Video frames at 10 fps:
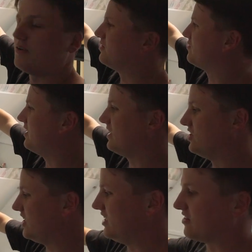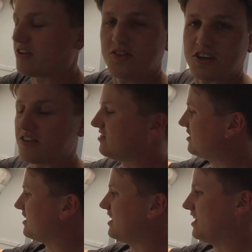which is really ingenious because you could
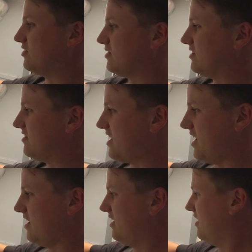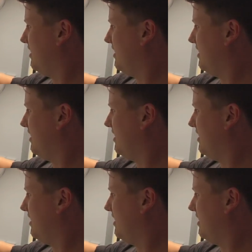sit in here during the day,